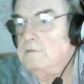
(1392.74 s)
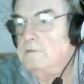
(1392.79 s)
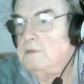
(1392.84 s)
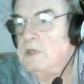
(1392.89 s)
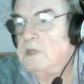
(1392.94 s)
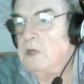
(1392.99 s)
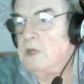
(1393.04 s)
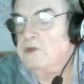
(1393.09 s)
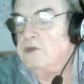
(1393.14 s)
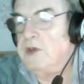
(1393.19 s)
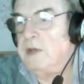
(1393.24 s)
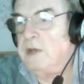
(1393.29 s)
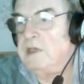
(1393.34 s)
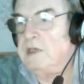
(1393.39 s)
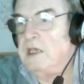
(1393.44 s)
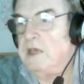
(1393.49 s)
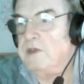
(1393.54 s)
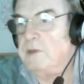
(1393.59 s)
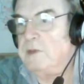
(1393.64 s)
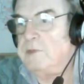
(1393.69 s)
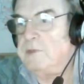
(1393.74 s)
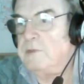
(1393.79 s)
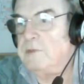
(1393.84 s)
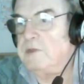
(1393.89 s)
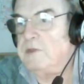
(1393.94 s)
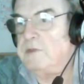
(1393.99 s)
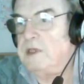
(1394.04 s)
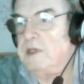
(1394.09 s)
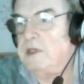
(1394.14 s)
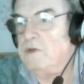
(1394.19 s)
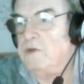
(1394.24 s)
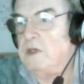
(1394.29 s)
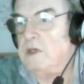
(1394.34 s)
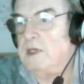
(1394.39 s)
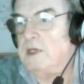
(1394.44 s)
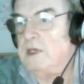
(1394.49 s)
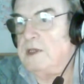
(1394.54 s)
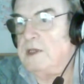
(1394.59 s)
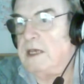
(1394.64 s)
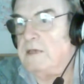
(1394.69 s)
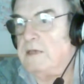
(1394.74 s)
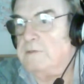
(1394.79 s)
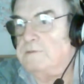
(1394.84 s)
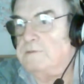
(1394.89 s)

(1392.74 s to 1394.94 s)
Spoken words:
I wonder how many other people have been caught like that.